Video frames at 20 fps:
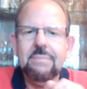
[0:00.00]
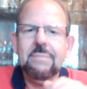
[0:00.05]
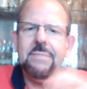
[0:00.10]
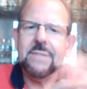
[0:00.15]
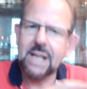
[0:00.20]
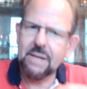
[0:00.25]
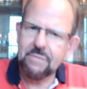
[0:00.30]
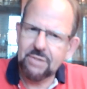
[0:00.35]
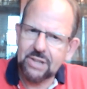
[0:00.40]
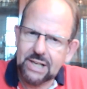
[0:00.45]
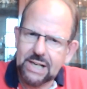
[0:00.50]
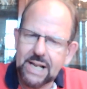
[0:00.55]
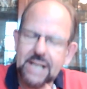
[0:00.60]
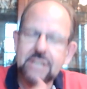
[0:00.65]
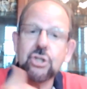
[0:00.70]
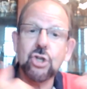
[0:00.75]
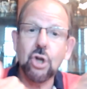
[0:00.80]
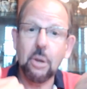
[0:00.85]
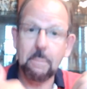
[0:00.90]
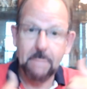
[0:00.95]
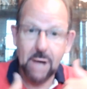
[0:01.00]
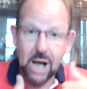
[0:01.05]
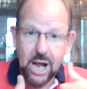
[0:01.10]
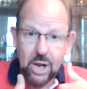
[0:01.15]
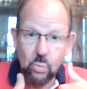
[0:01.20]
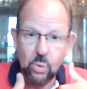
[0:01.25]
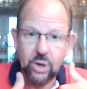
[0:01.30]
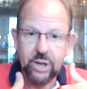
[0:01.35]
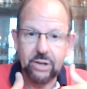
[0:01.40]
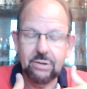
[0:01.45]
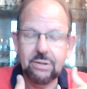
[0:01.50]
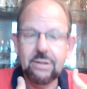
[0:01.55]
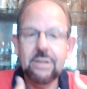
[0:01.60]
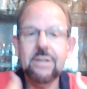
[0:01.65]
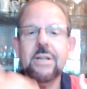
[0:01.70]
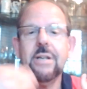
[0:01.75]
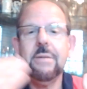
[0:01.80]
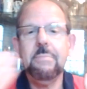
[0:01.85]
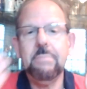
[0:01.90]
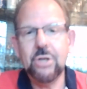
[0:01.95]
Nevertheless, not my will,
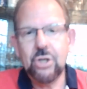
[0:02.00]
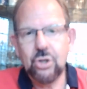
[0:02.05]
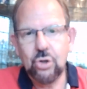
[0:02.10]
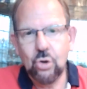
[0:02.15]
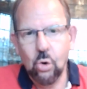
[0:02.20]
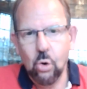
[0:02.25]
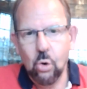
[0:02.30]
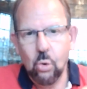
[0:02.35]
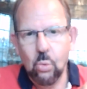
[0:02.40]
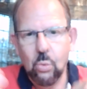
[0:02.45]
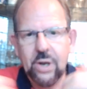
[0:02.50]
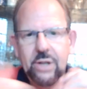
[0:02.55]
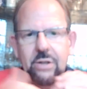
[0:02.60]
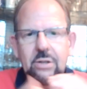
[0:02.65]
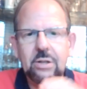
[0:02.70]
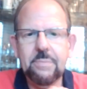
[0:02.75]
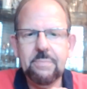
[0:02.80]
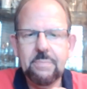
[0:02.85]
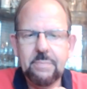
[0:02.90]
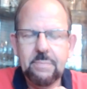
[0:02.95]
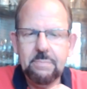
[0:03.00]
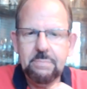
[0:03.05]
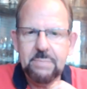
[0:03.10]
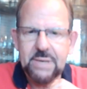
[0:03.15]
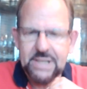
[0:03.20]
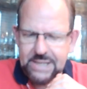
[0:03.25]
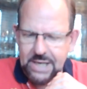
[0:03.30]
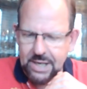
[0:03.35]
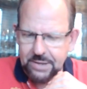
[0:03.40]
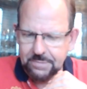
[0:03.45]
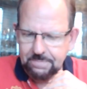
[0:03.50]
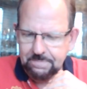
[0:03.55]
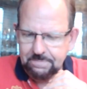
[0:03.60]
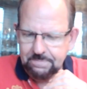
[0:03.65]
but your will be done."